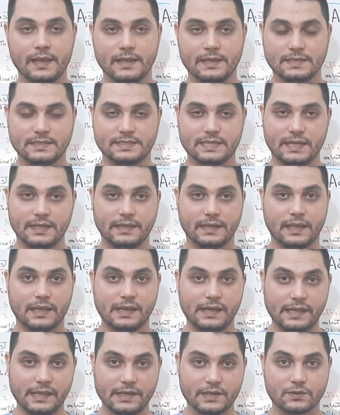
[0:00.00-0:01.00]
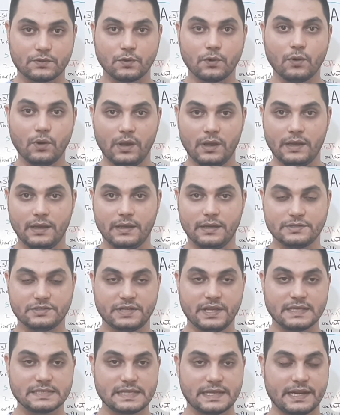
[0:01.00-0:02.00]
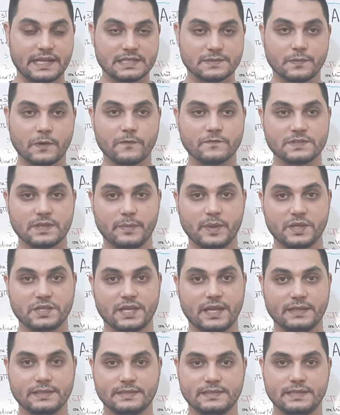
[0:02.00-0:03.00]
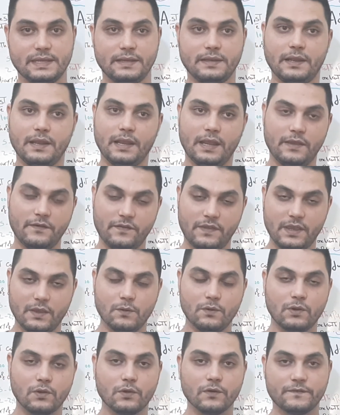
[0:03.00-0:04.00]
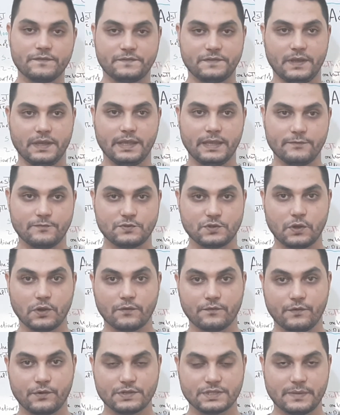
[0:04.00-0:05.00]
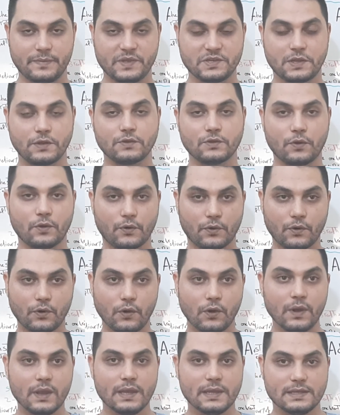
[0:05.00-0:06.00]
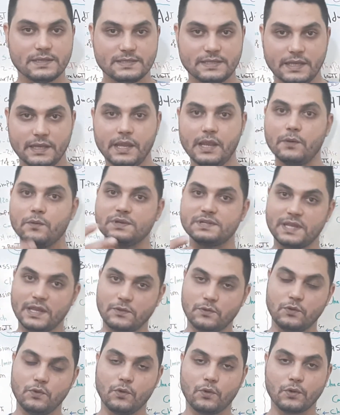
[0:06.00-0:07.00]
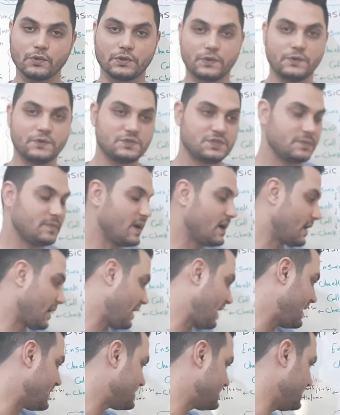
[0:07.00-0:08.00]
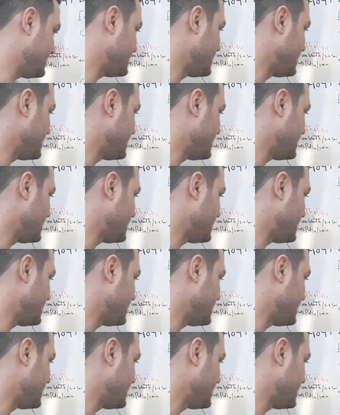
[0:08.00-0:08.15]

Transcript: then clear to check the rhythm of the patient. Then if he will give shock for the patient or no, then he will say to you, continue CPR like this.